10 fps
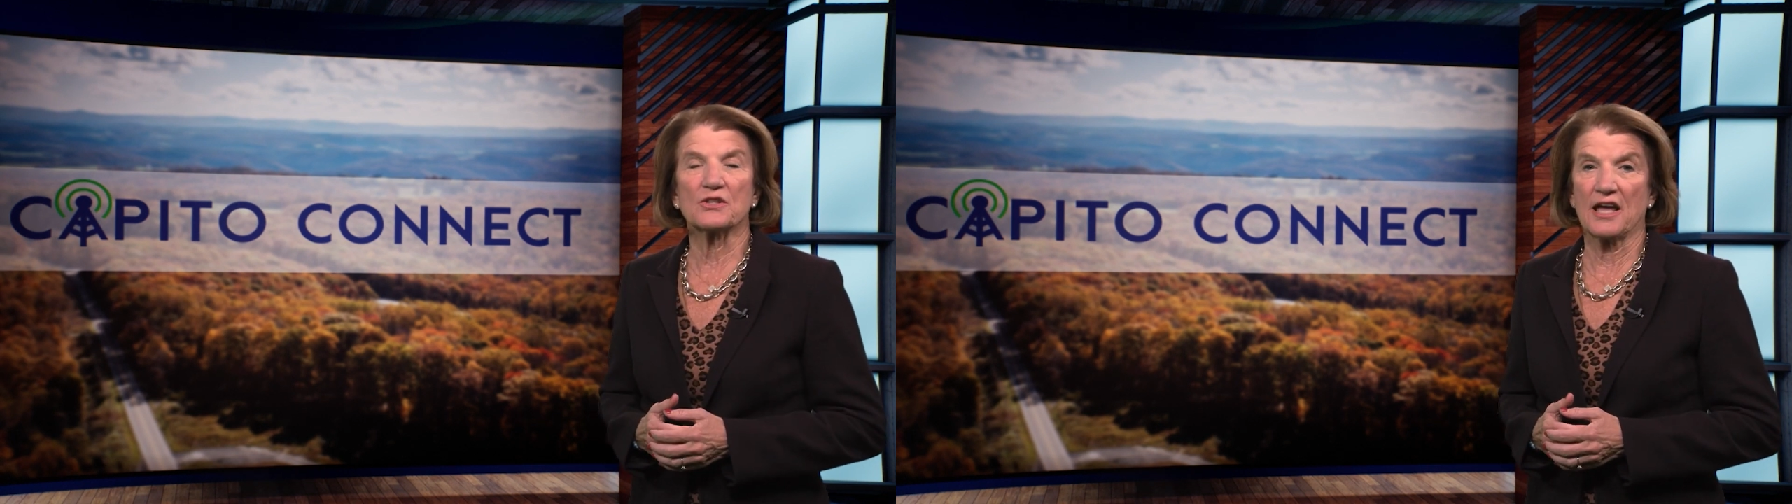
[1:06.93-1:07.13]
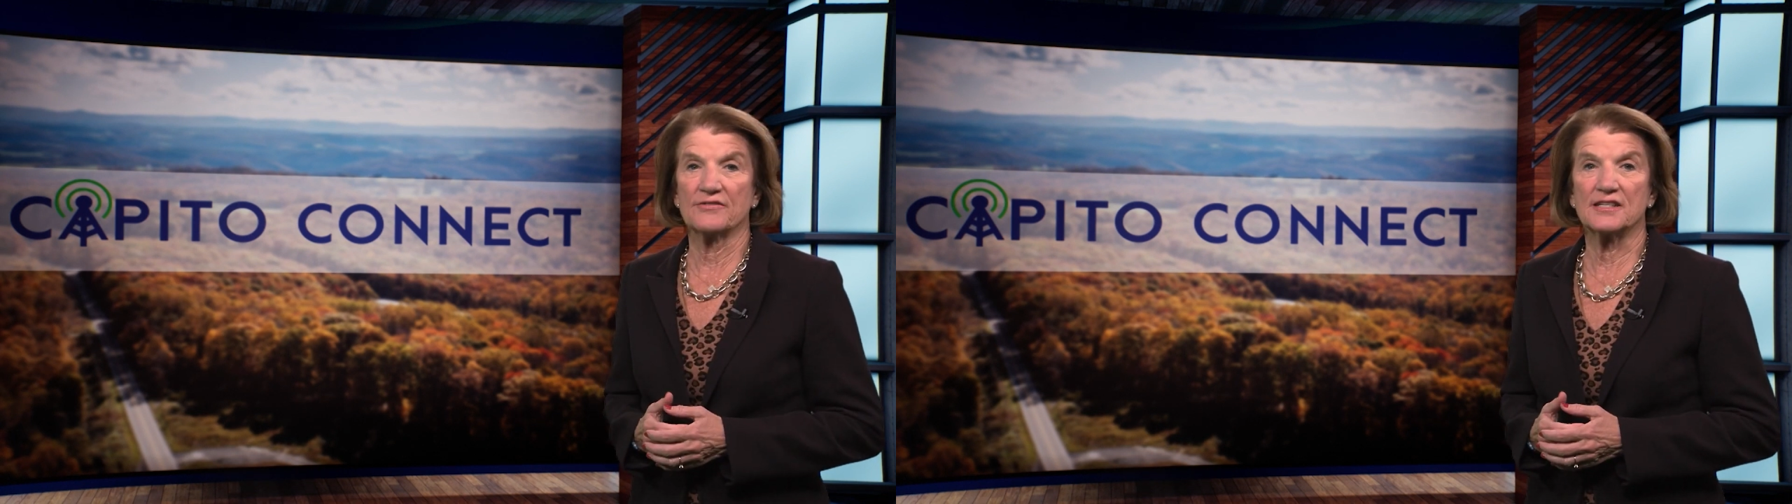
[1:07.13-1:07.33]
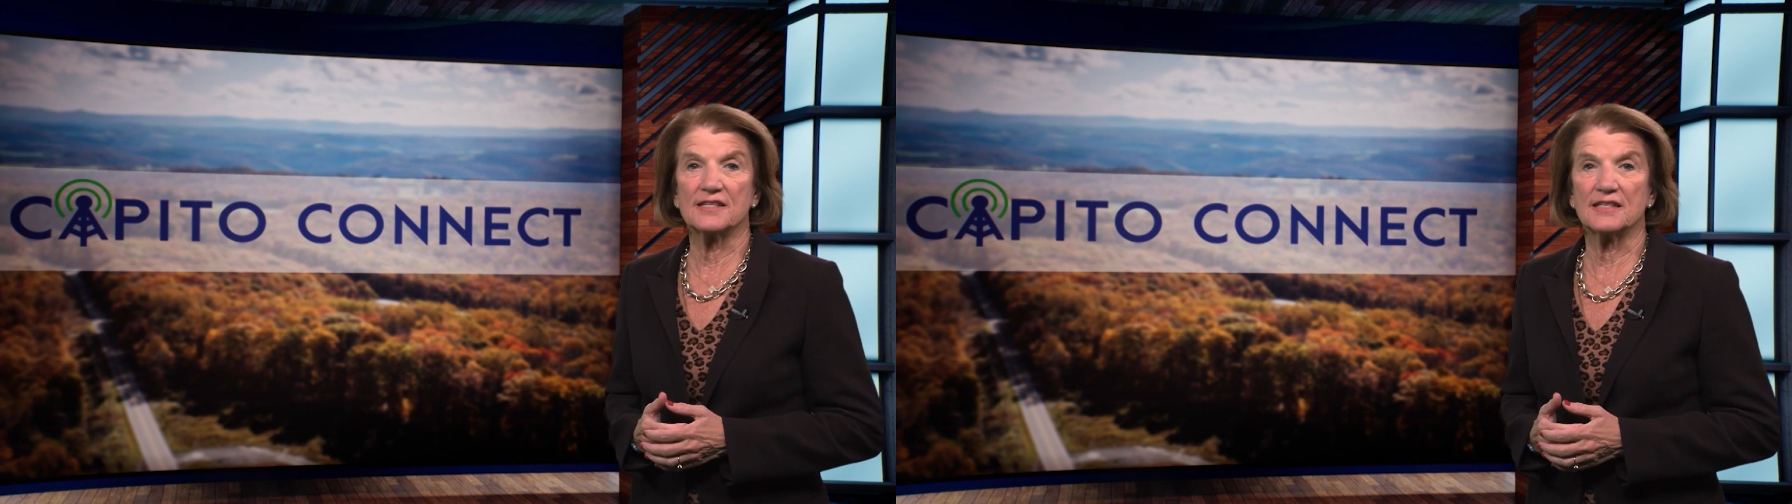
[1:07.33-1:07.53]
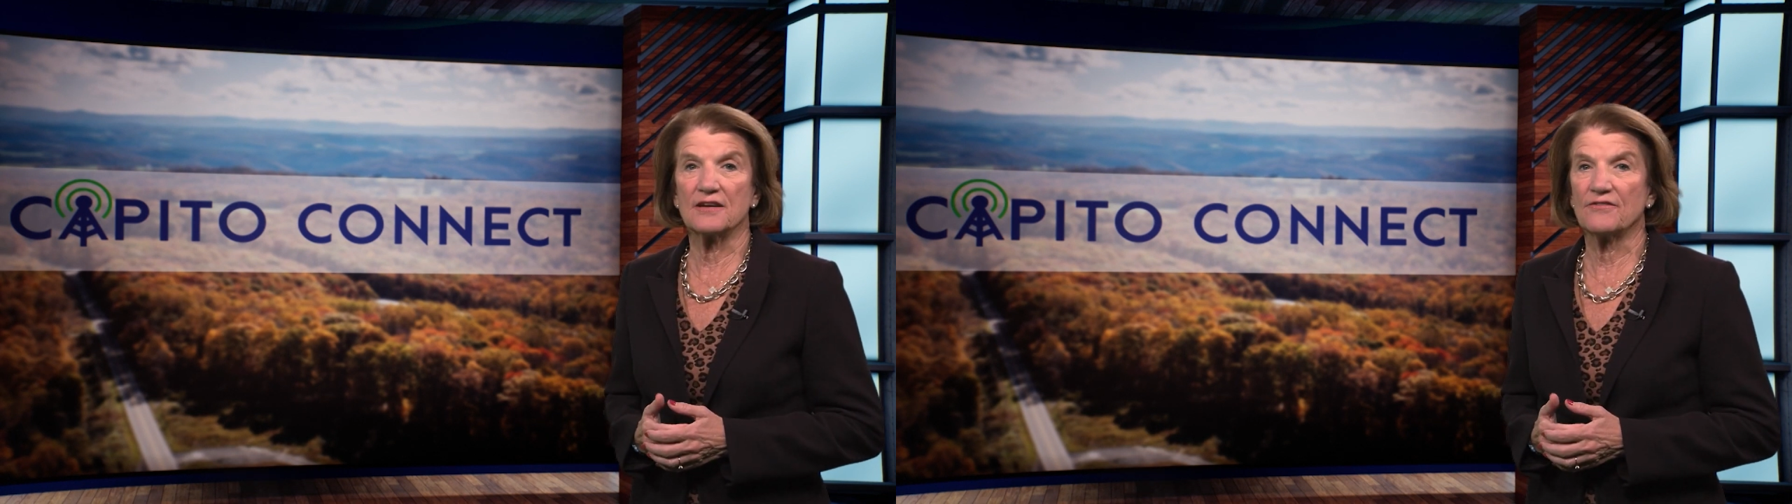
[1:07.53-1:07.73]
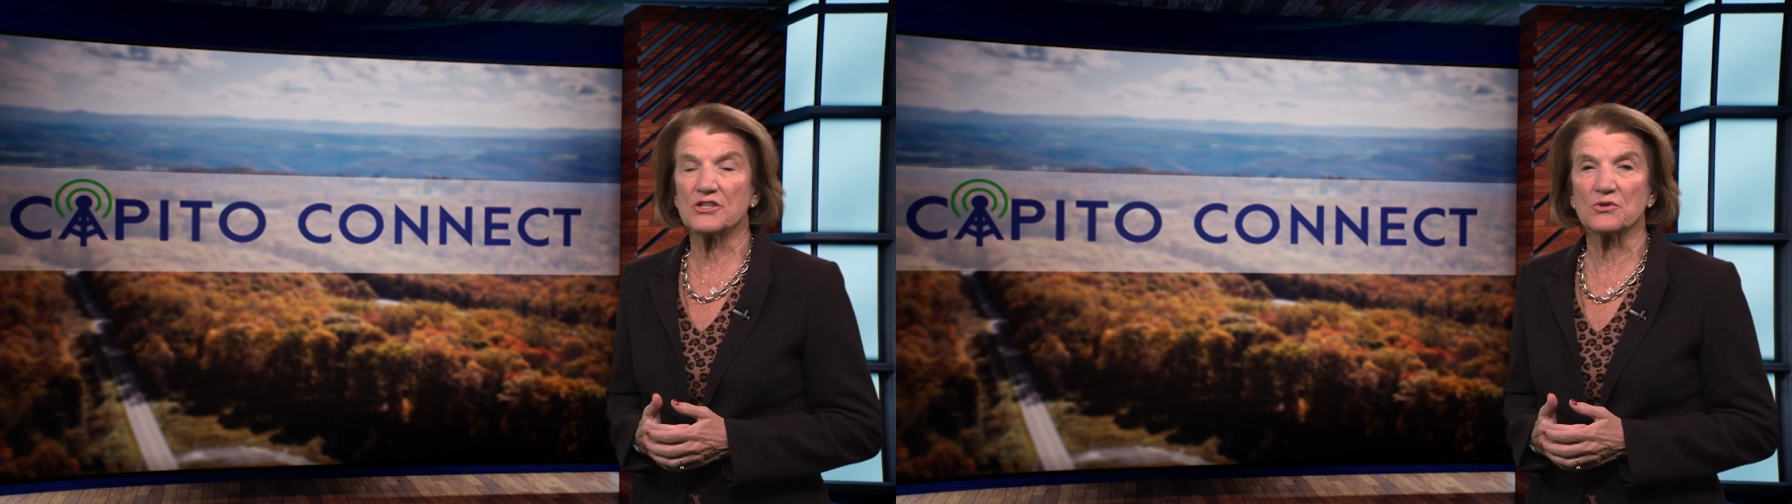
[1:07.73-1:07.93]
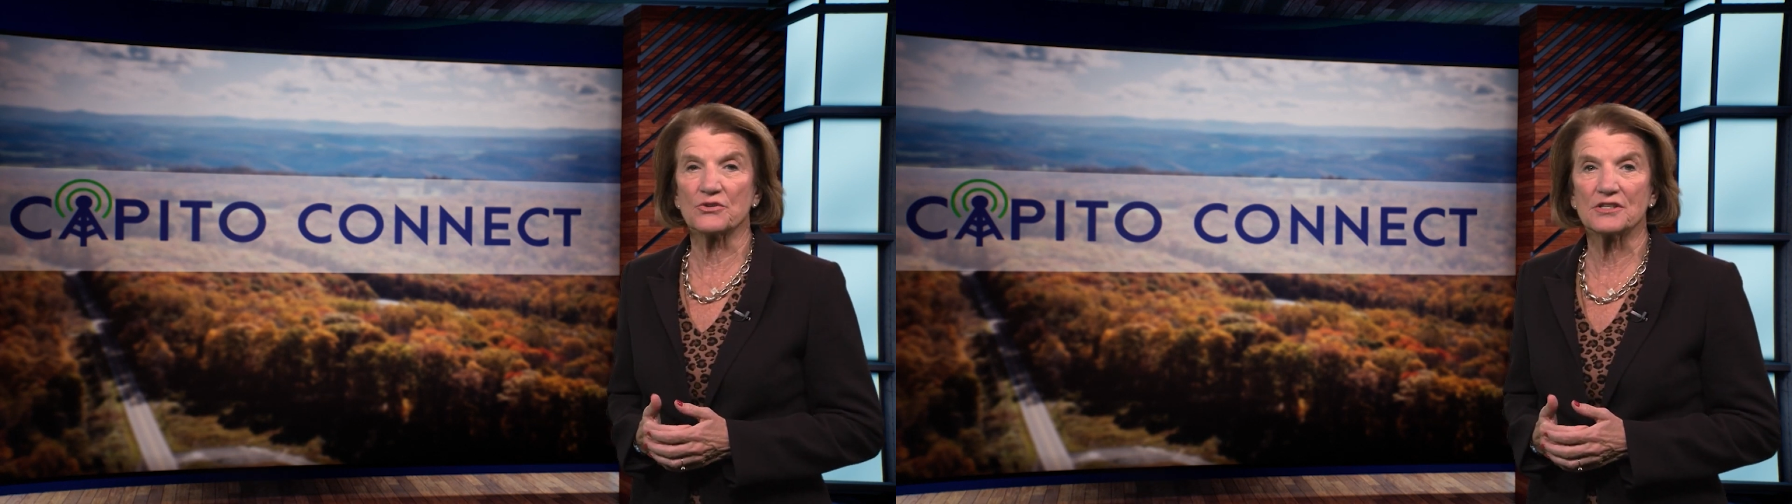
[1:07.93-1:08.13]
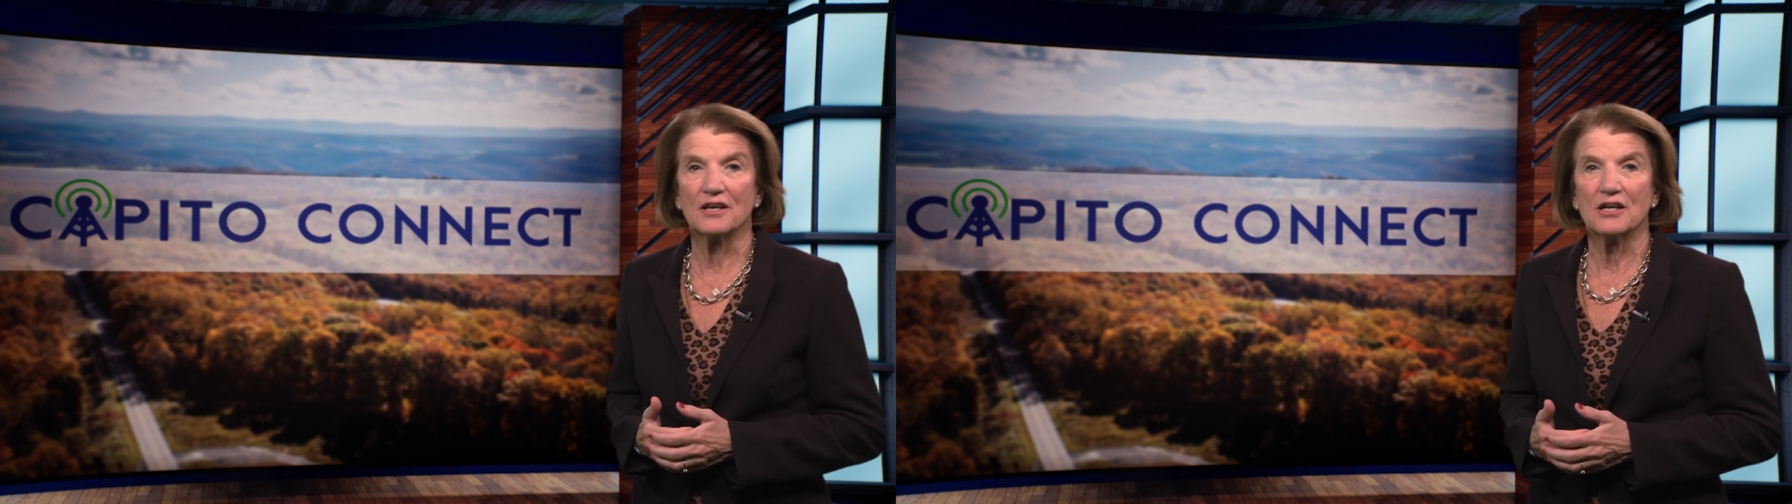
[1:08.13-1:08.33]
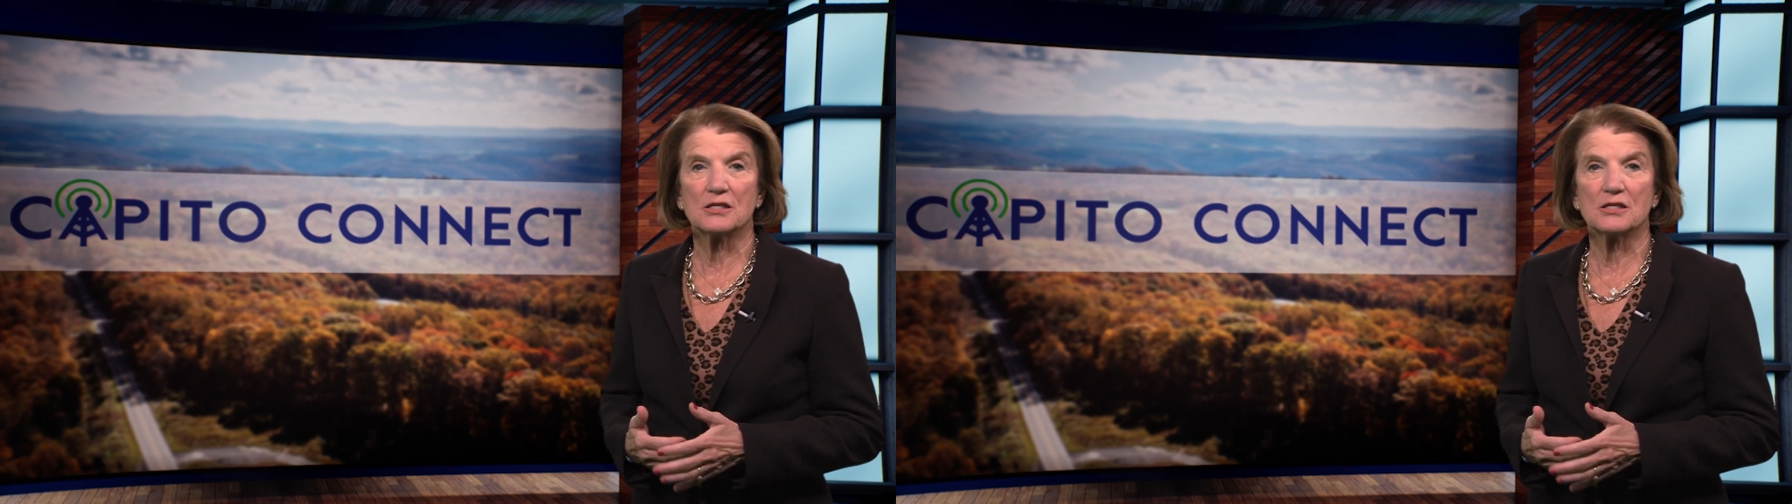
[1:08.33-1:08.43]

with FCC officials